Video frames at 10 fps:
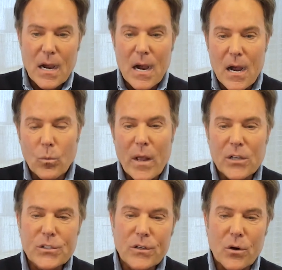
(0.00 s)
Uh, we
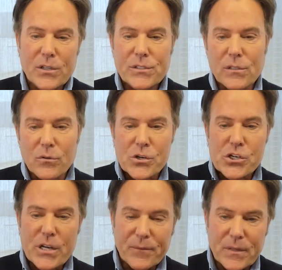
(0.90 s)
also noticed a little
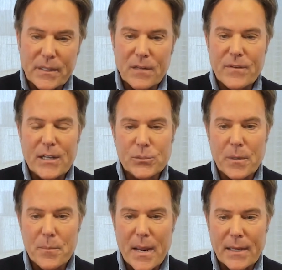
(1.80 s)
shift in the
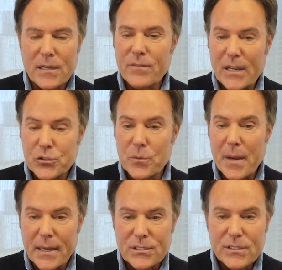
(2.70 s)
investment ba- investor
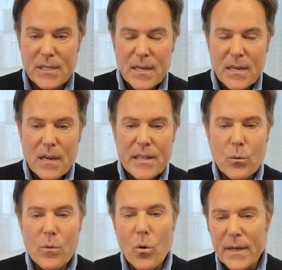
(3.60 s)
base. They
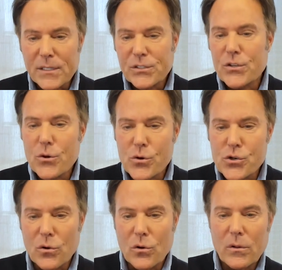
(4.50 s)
were more
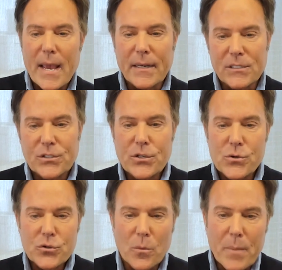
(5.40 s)
institutional, had
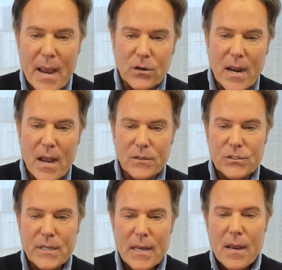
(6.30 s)
institutional
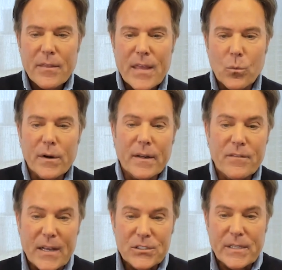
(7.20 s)
backgrounds. They weren't
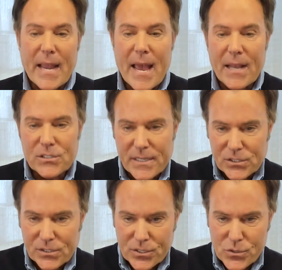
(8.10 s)
investing as the
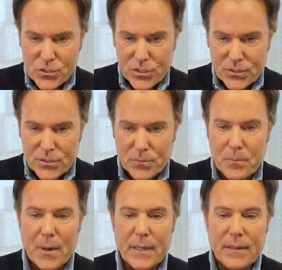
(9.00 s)
institutions,
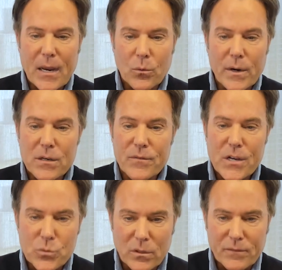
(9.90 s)
but they were
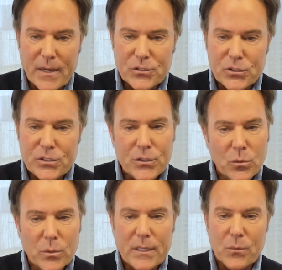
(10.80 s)
individual investors that
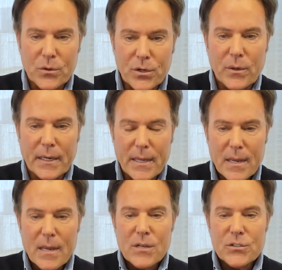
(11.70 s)
knew what they were doing.
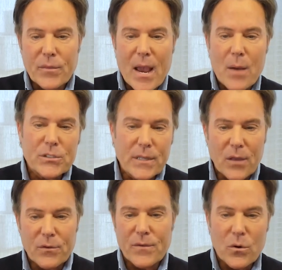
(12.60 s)
So that was
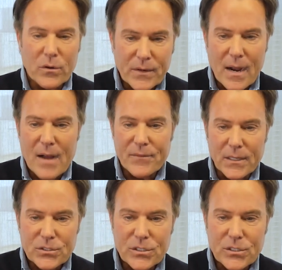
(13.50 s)
another vote of confidence.